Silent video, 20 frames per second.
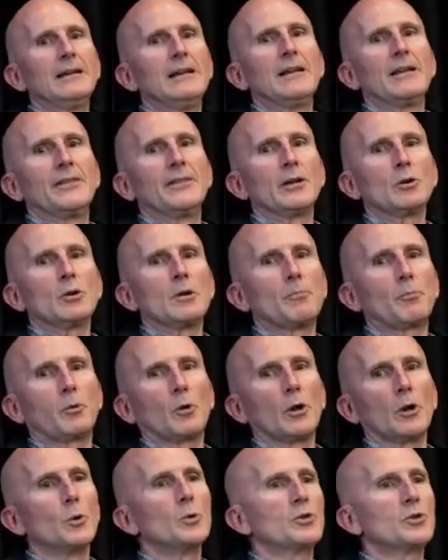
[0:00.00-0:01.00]
their
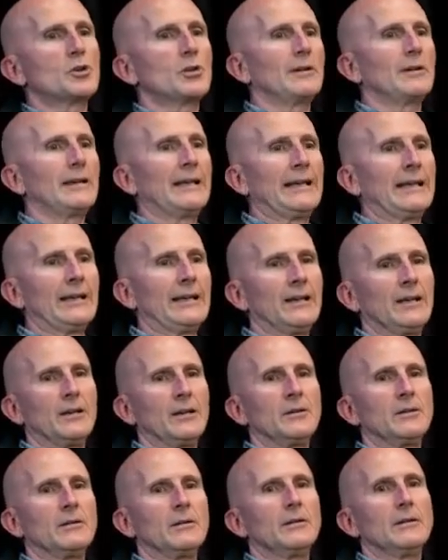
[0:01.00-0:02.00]
approach
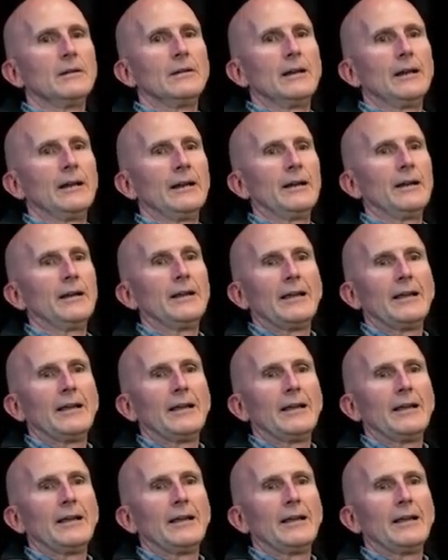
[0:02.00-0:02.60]
in uh,